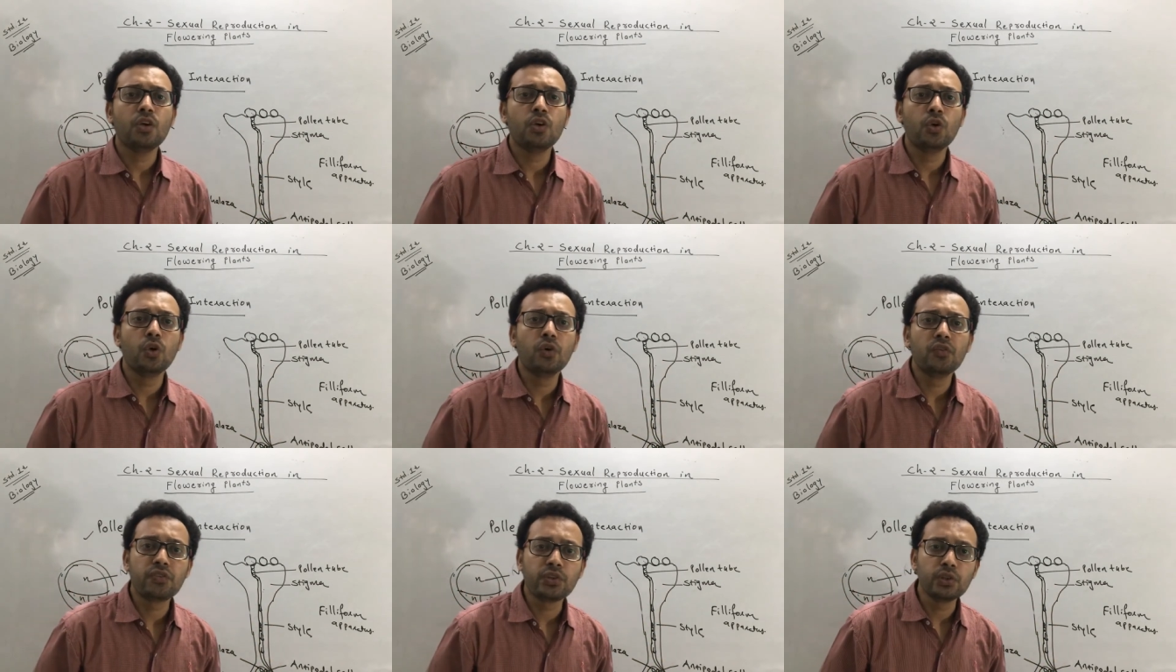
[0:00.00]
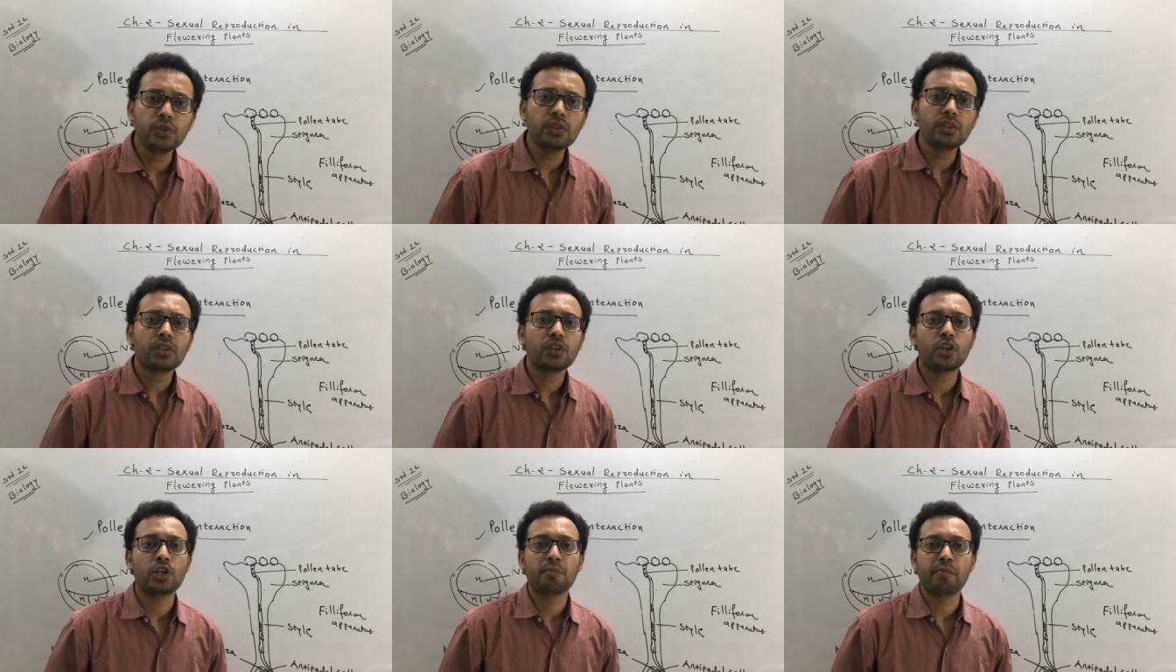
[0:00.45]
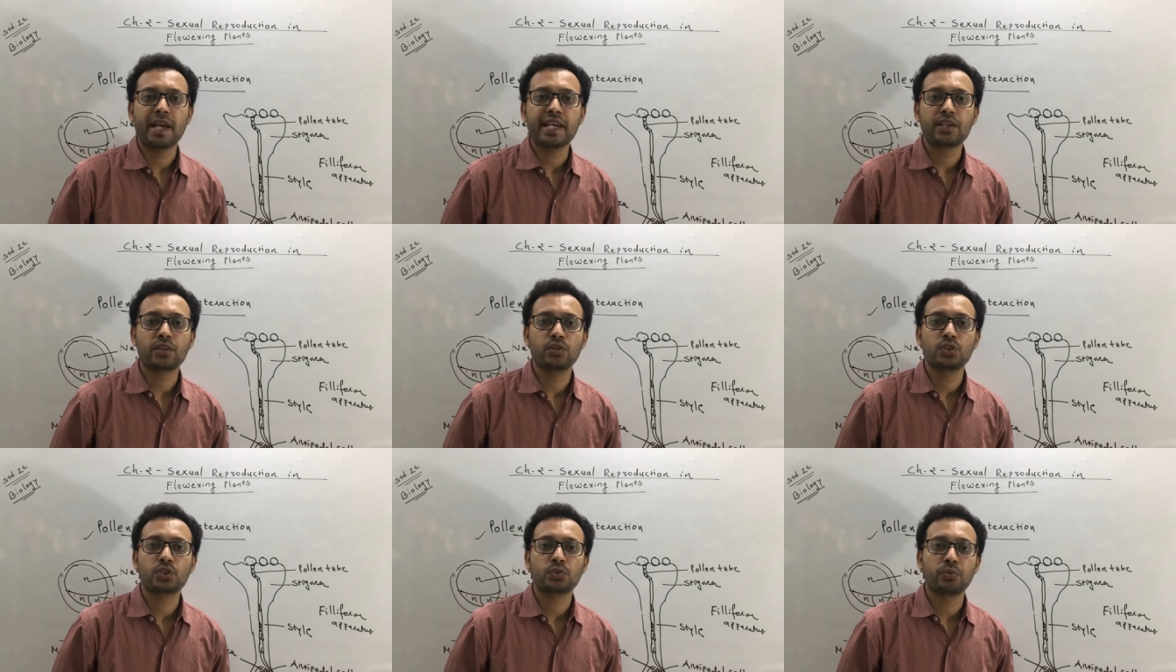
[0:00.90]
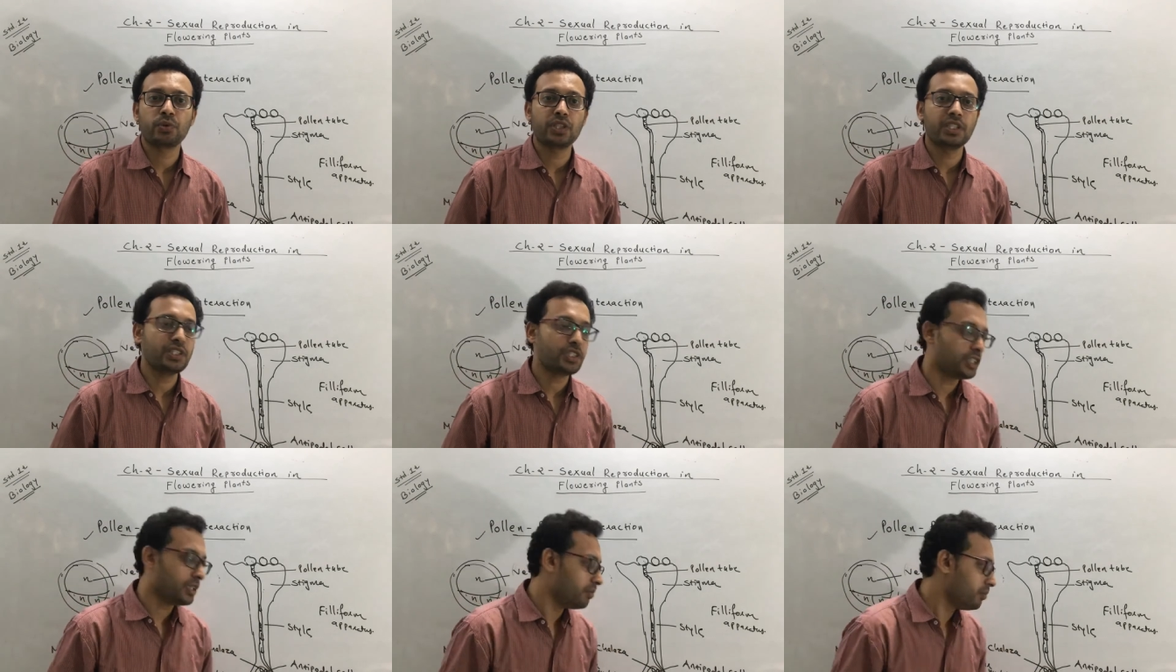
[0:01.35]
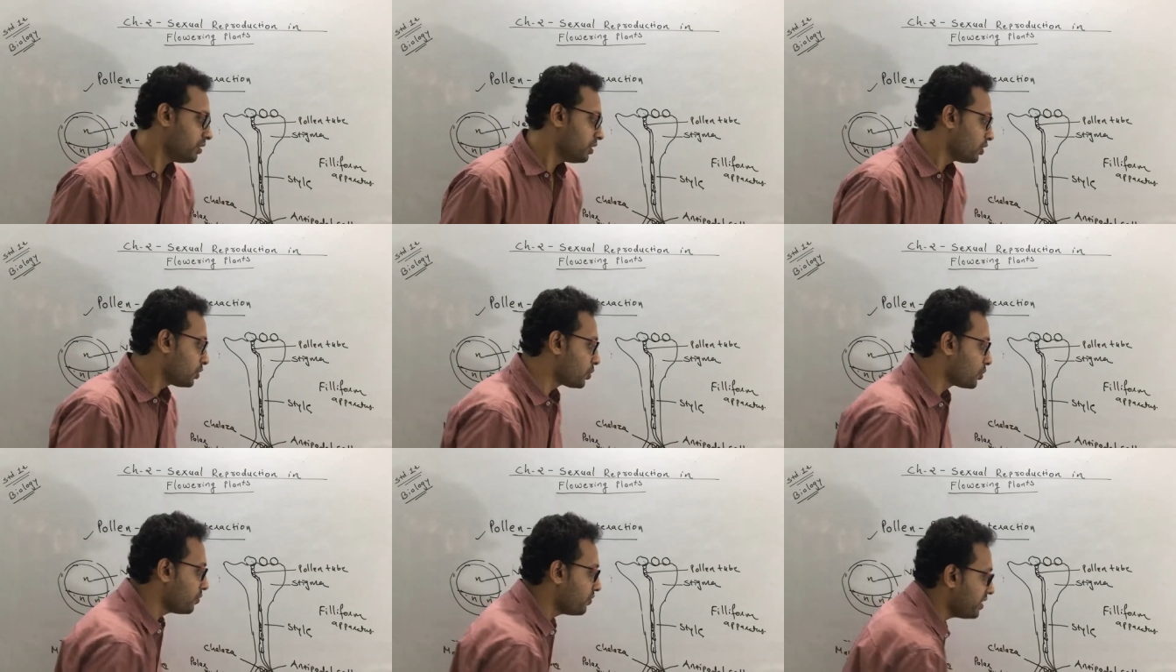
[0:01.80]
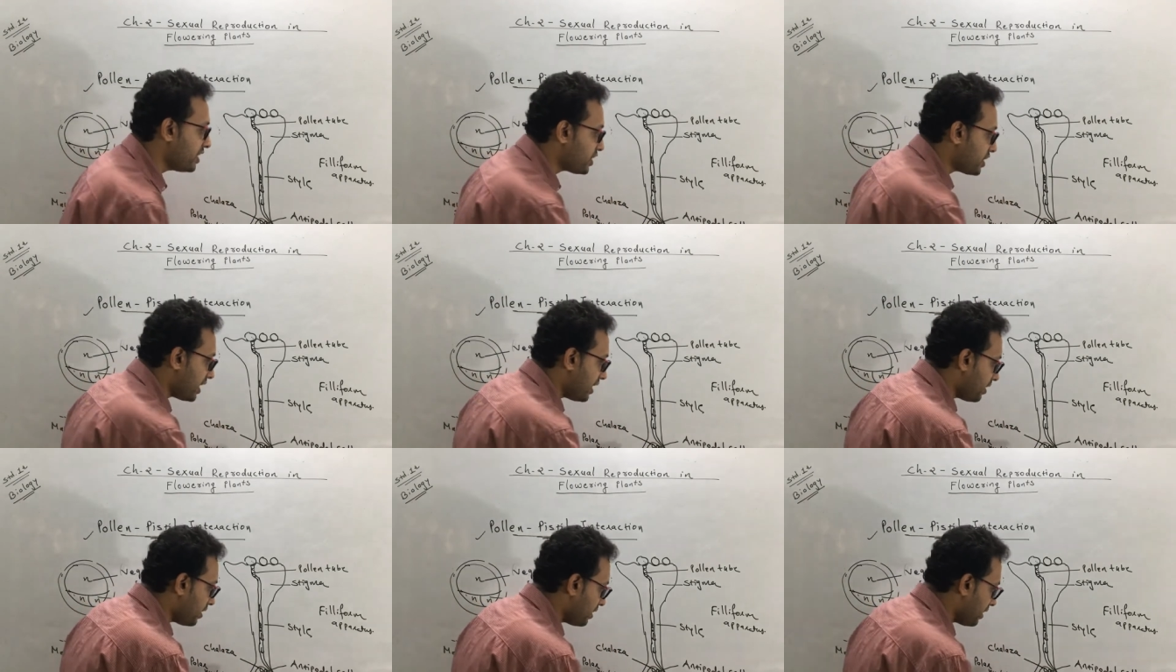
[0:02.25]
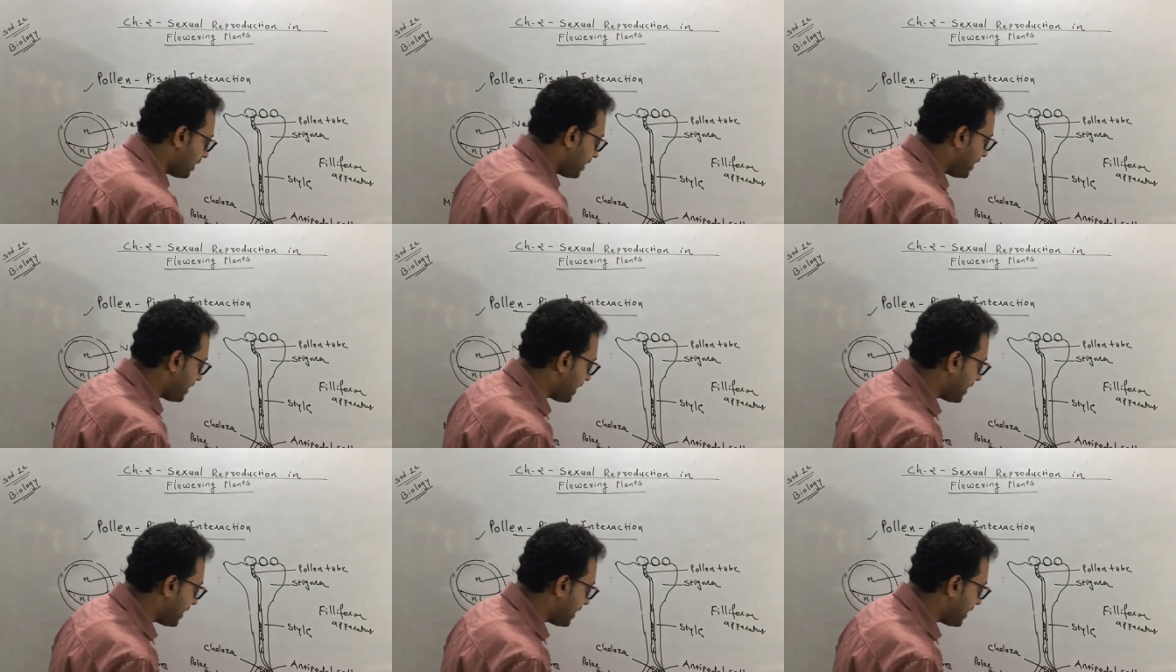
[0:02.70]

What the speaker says: ovule or microsporangium, through which end